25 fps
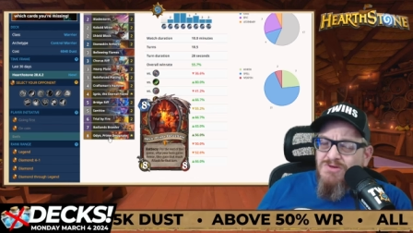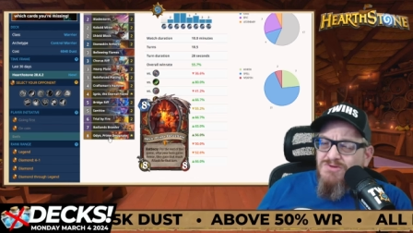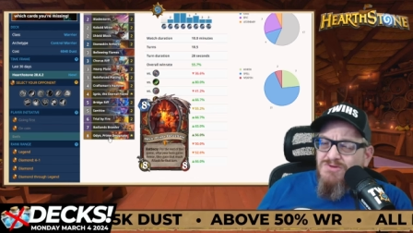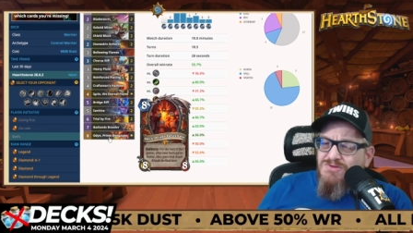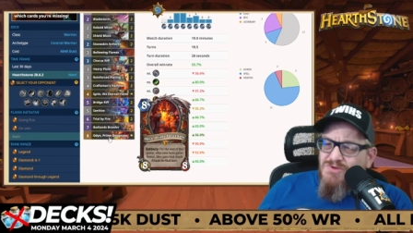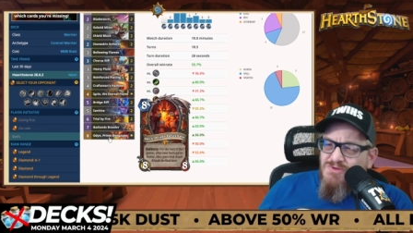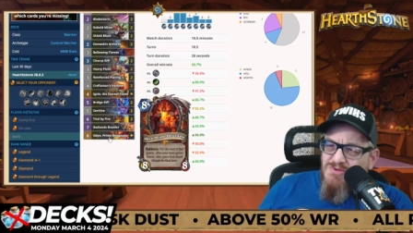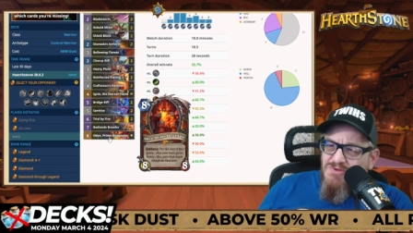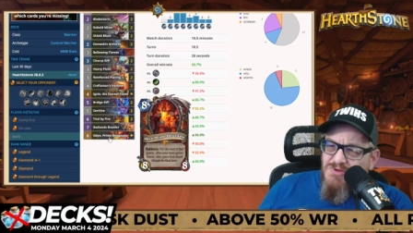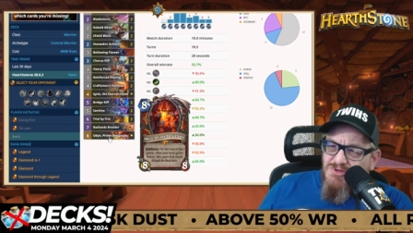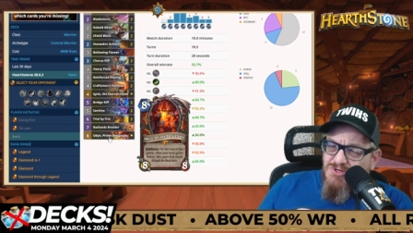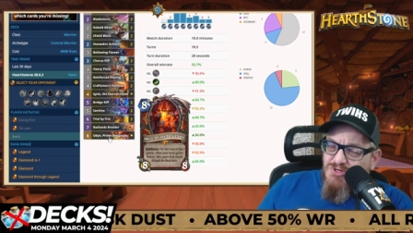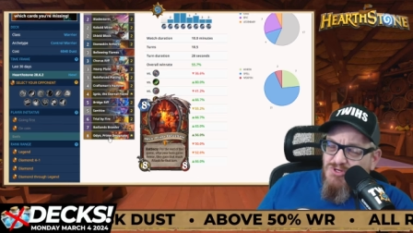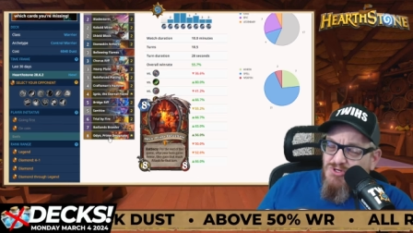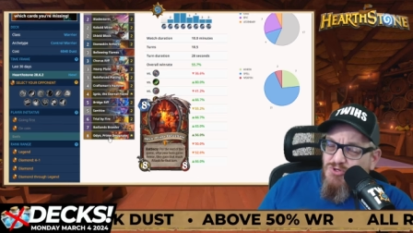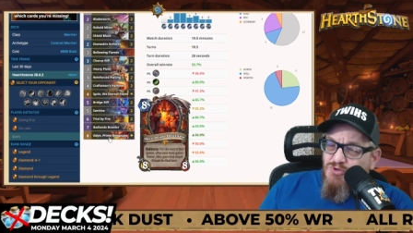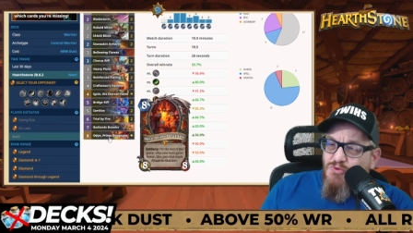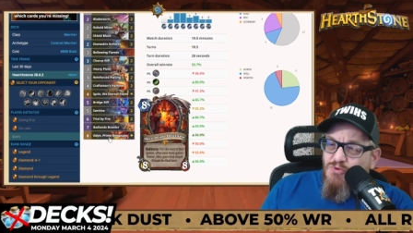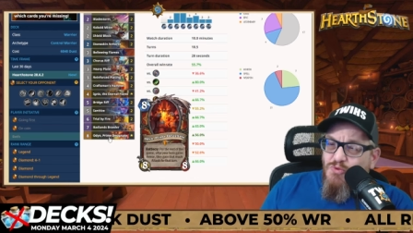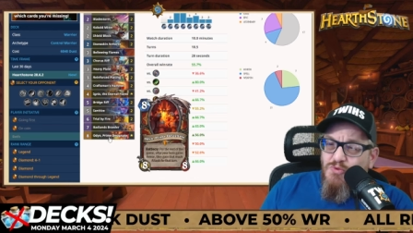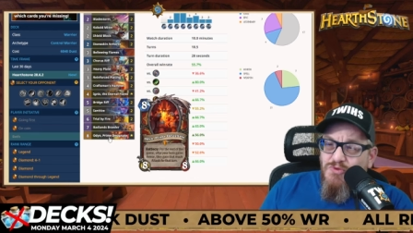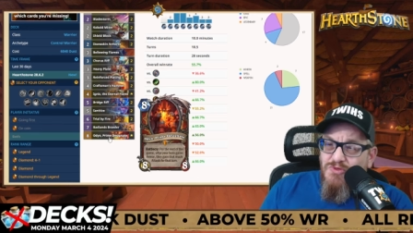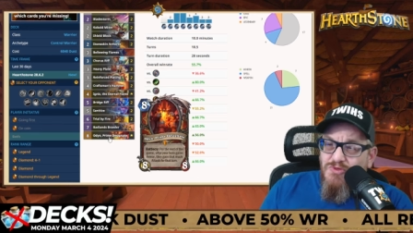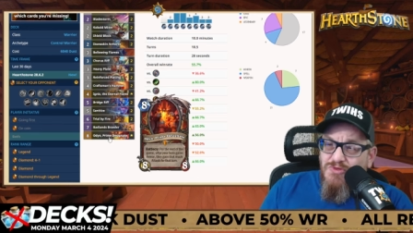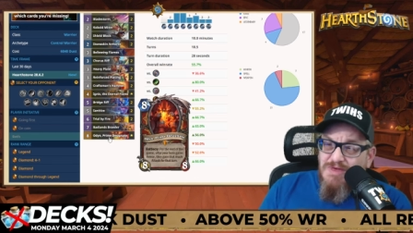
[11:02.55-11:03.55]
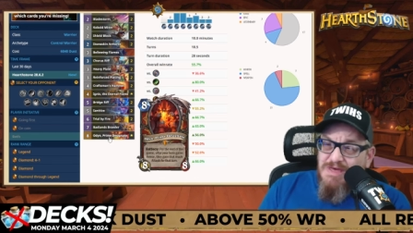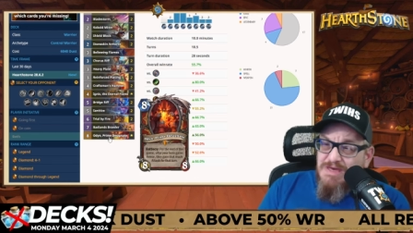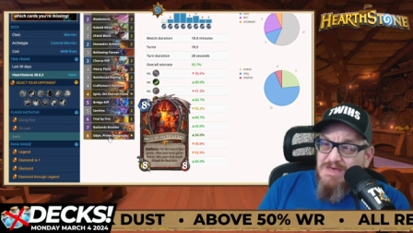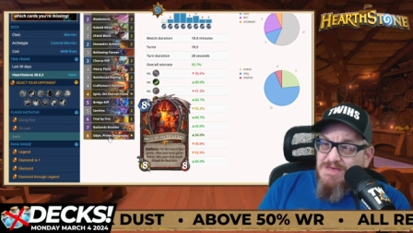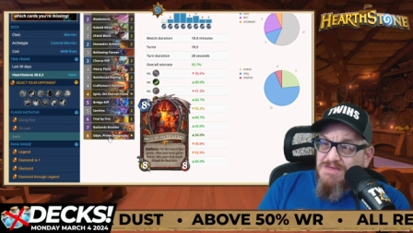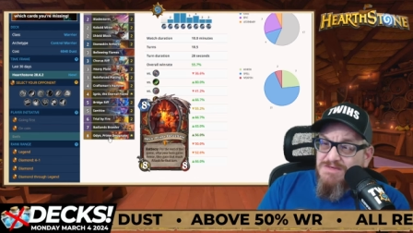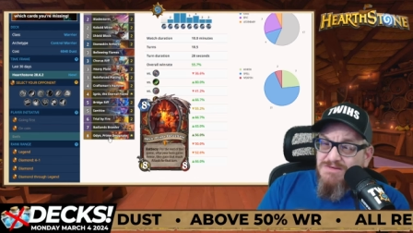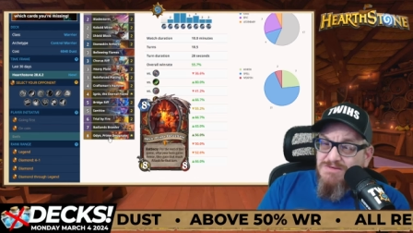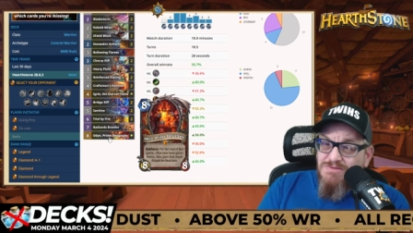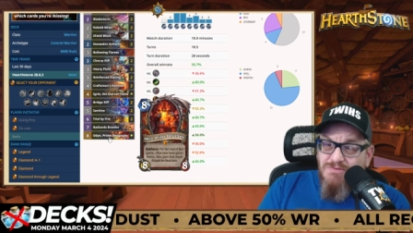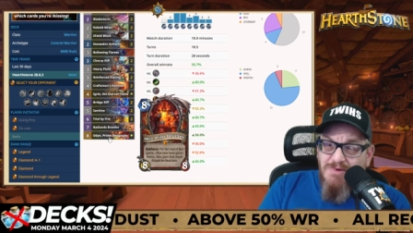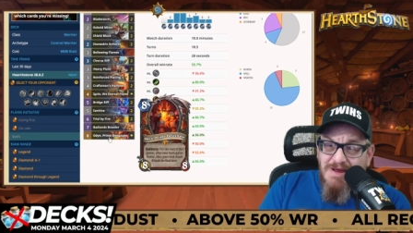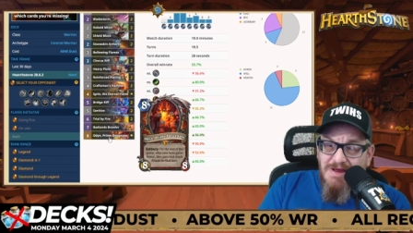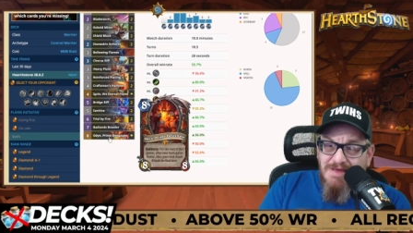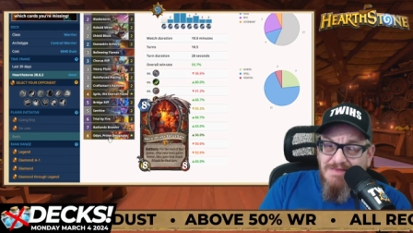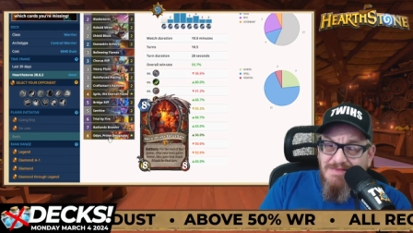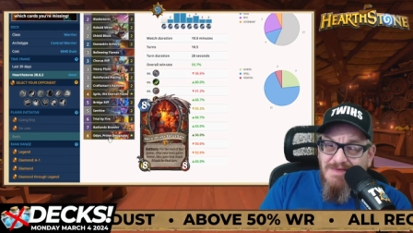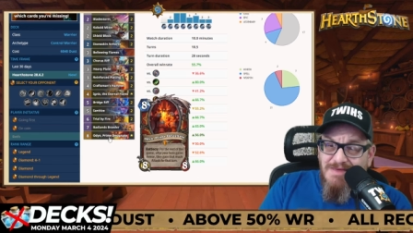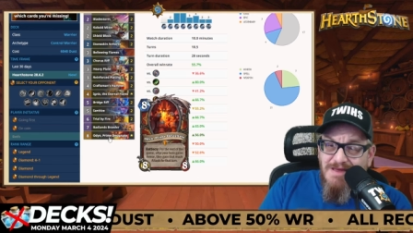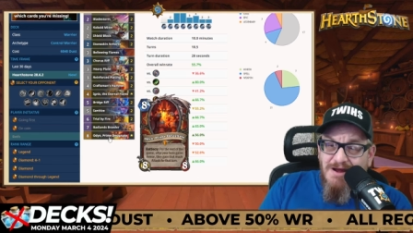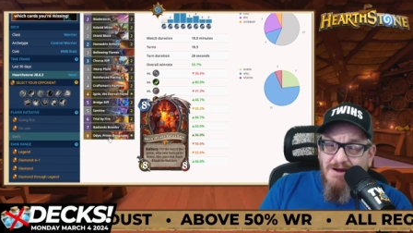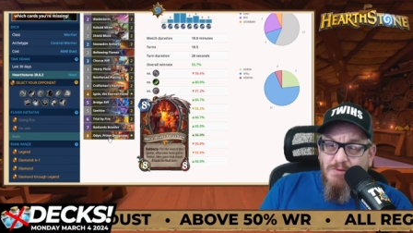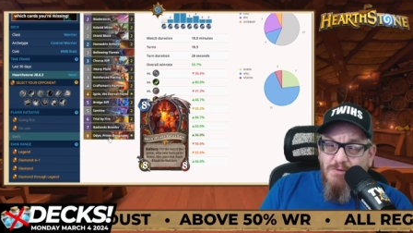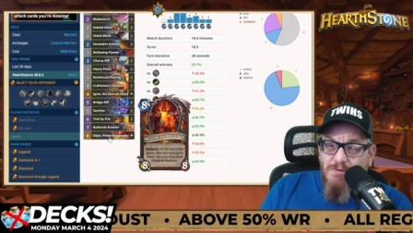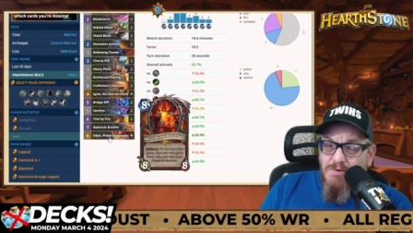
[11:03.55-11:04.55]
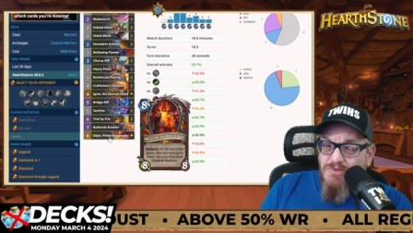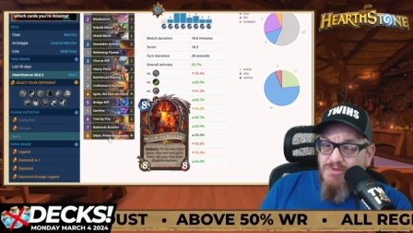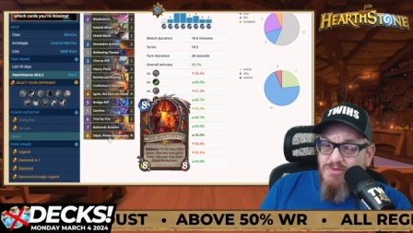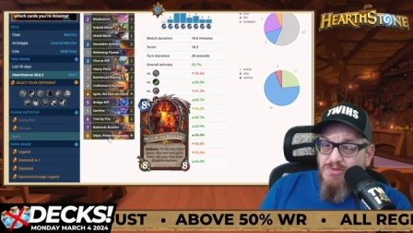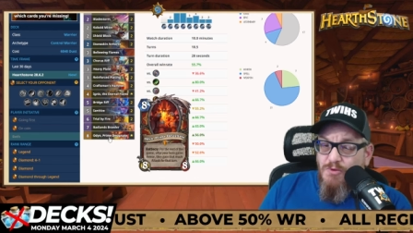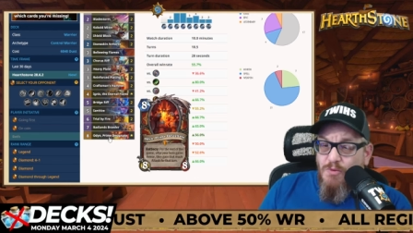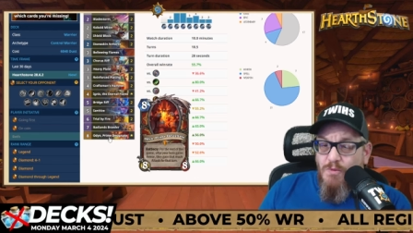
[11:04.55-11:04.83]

So the two things right there with